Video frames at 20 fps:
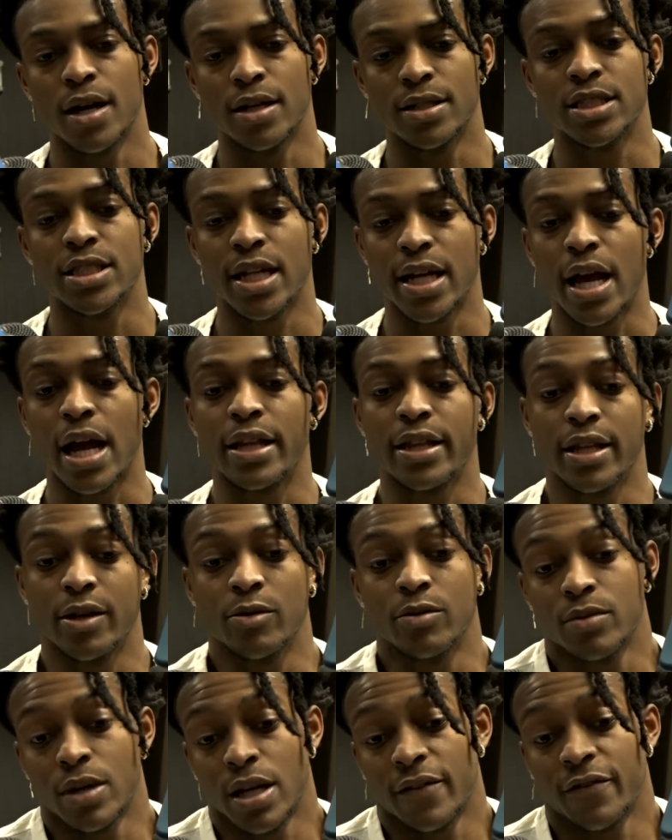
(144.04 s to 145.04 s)
today, I
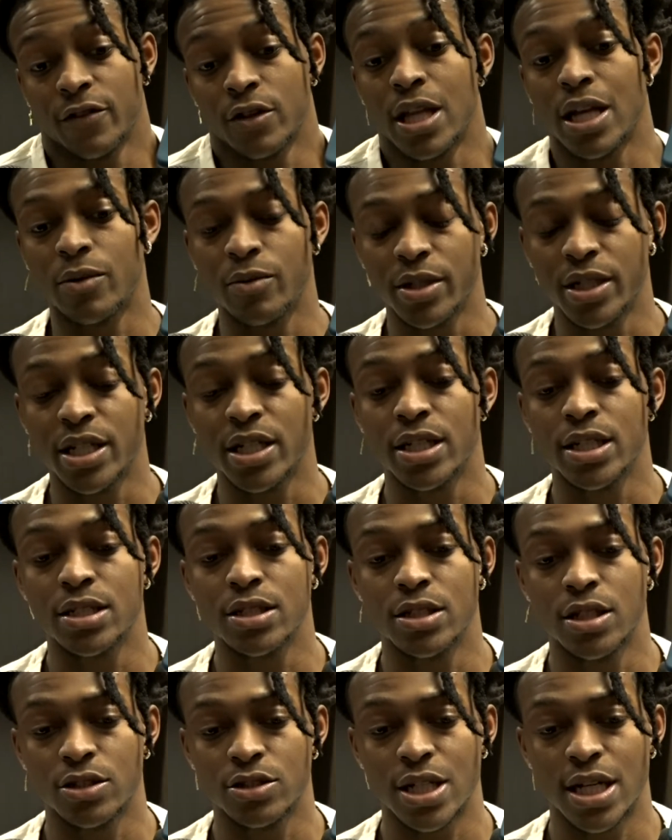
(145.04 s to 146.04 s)
feel like we did
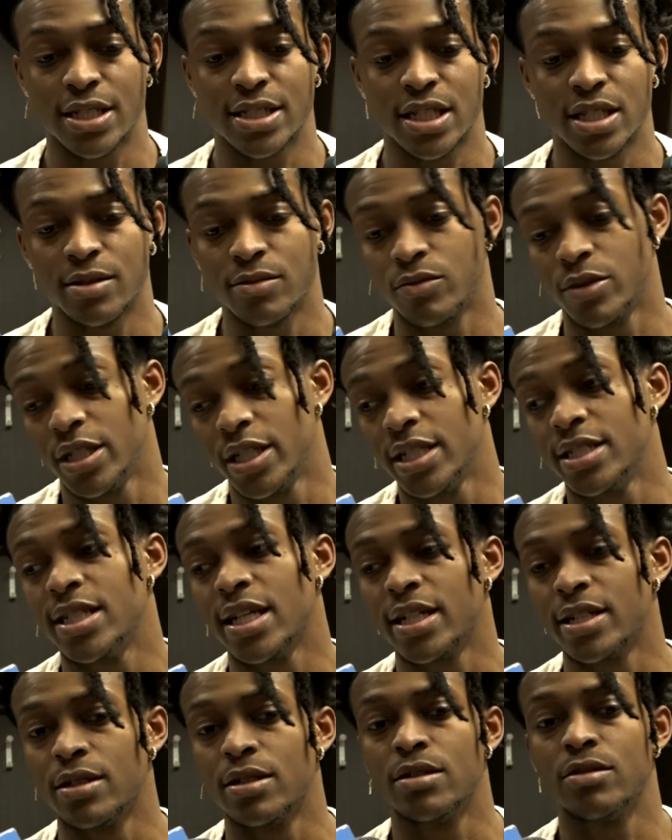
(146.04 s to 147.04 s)
try to take we did
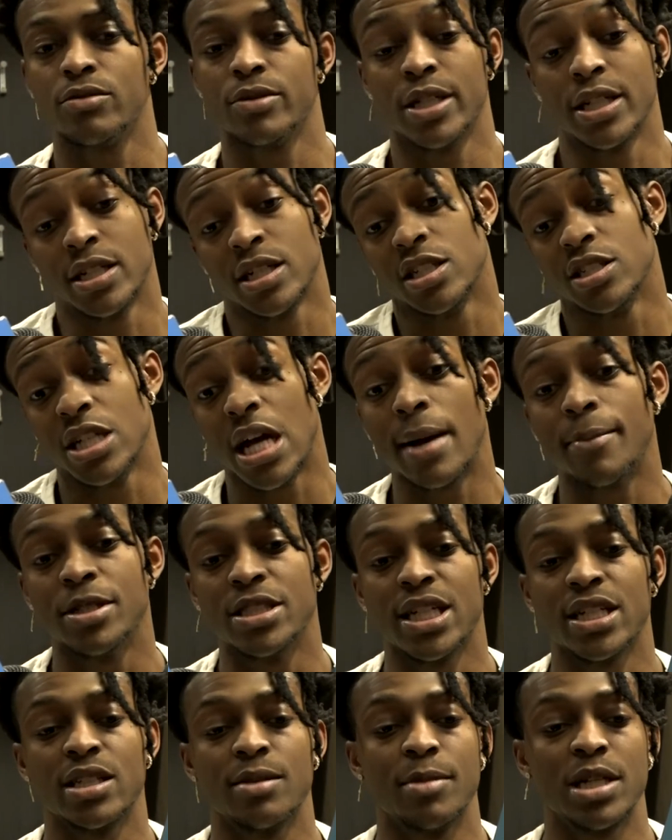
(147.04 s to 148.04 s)
a good job at
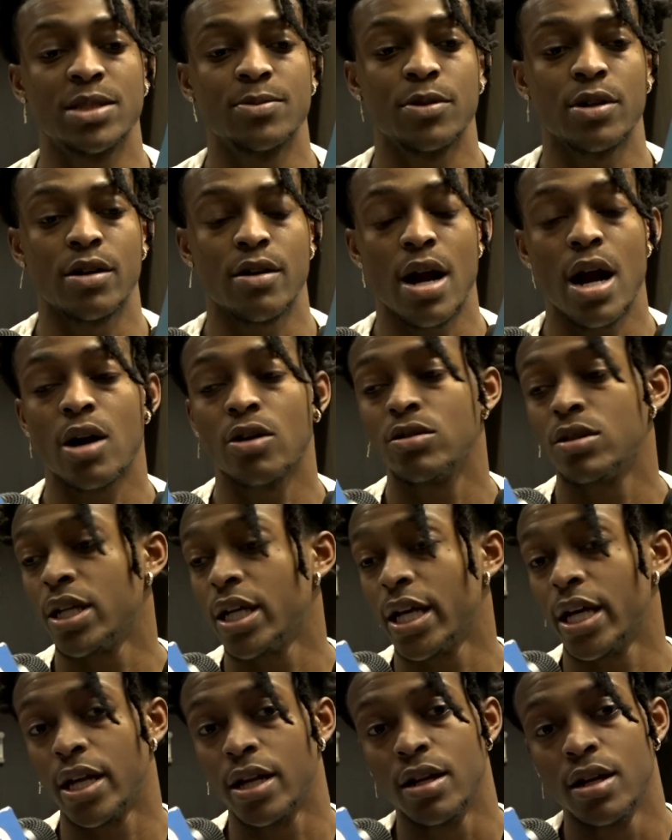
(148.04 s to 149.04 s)
taking the best player out,
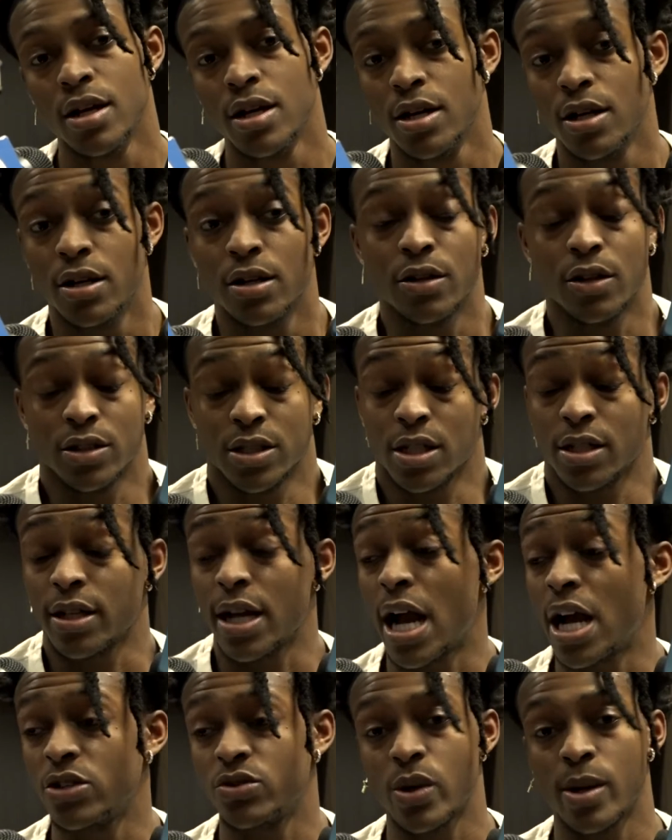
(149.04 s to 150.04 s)
and those other
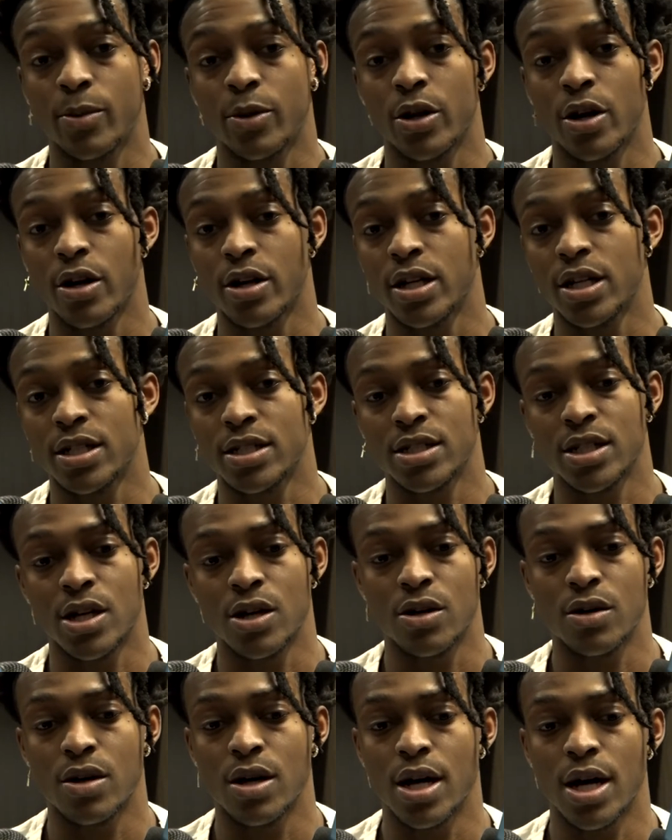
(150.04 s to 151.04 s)
guys were able to hurt us.
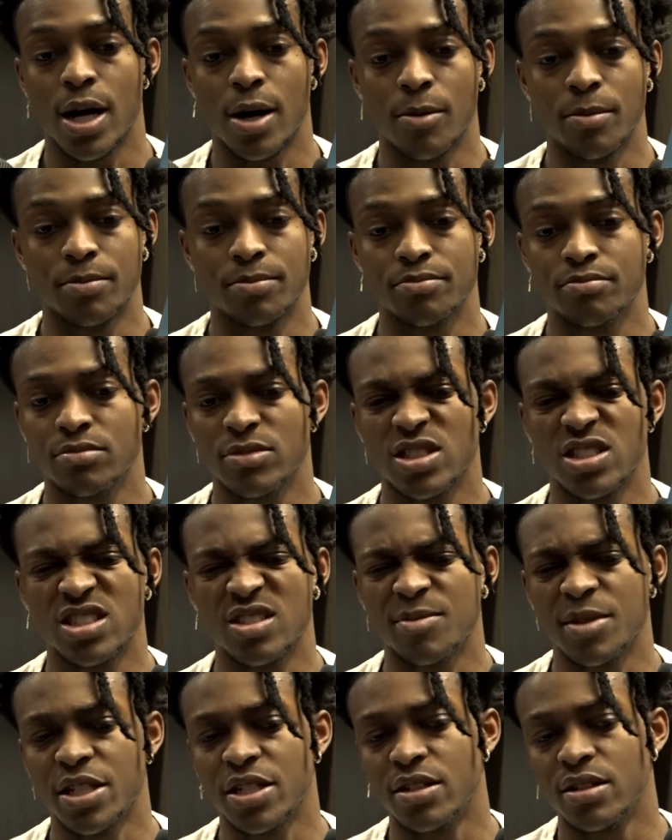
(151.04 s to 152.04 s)
So
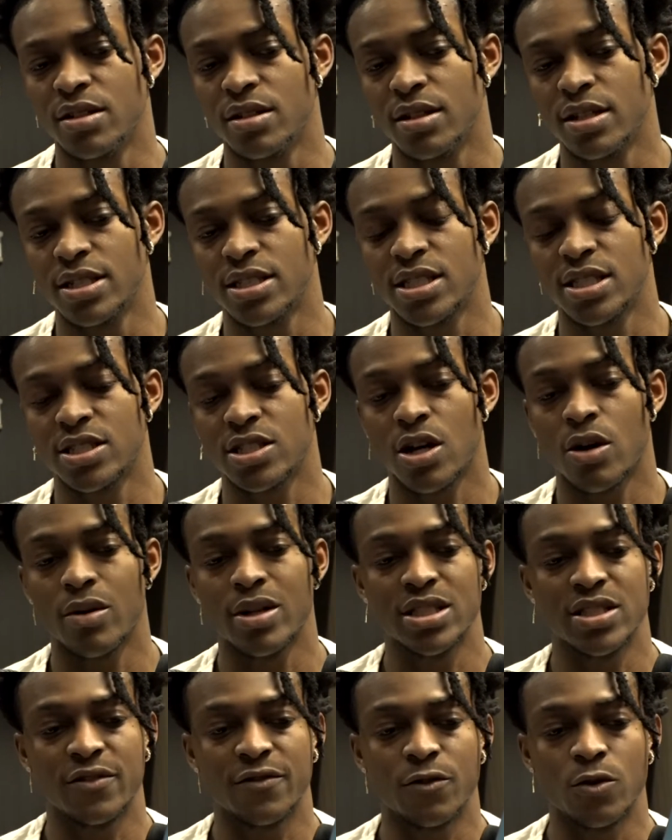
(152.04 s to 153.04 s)
it's
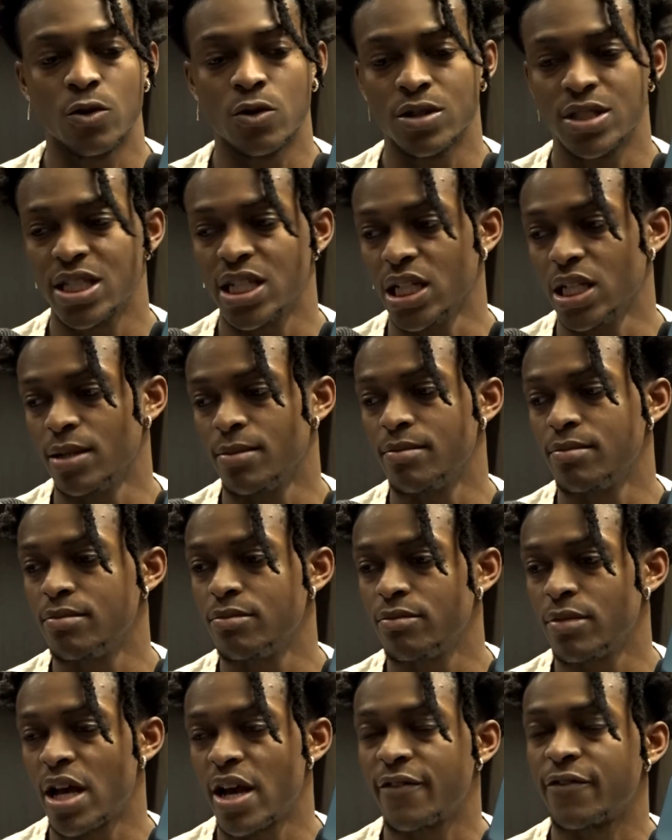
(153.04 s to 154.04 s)
always a full team
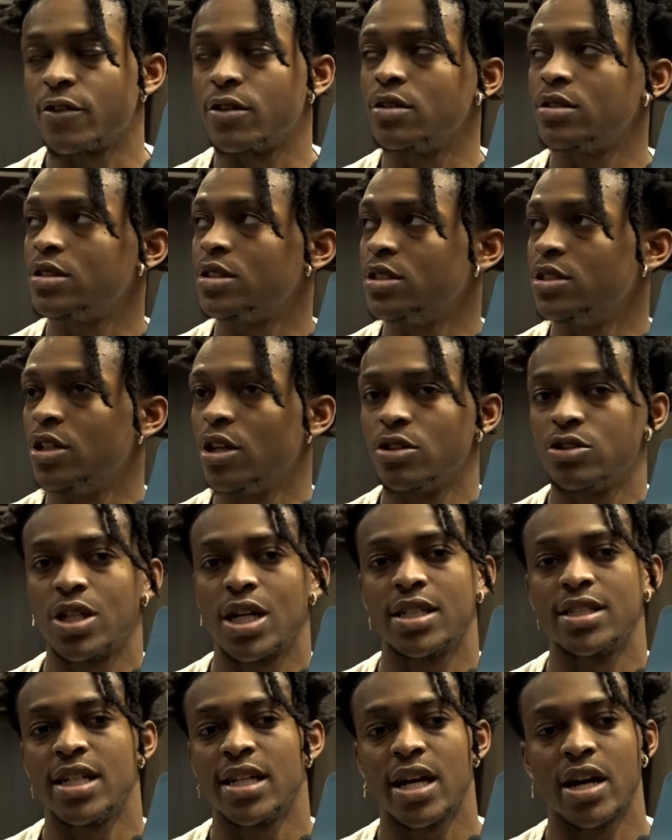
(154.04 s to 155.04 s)
effort to
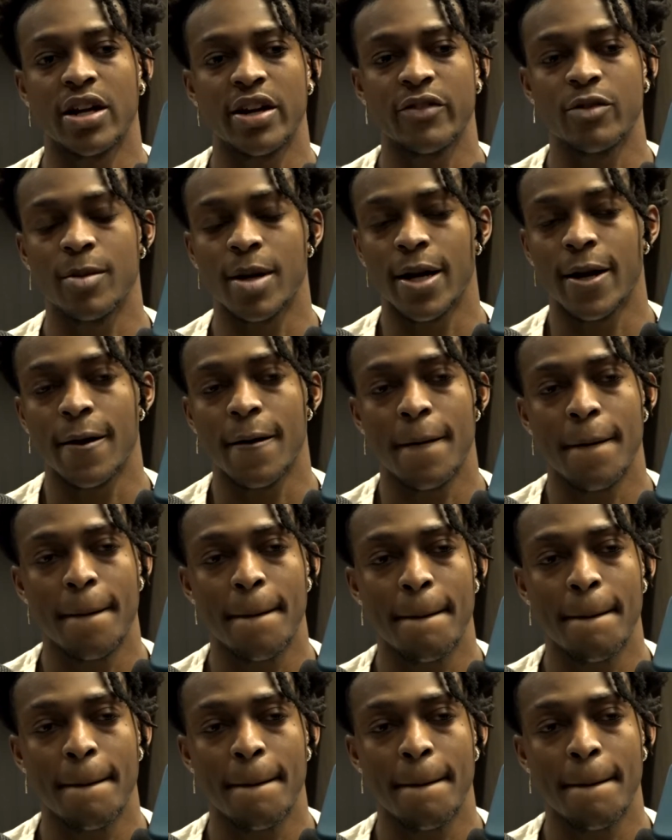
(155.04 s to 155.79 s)
try to take out everybody.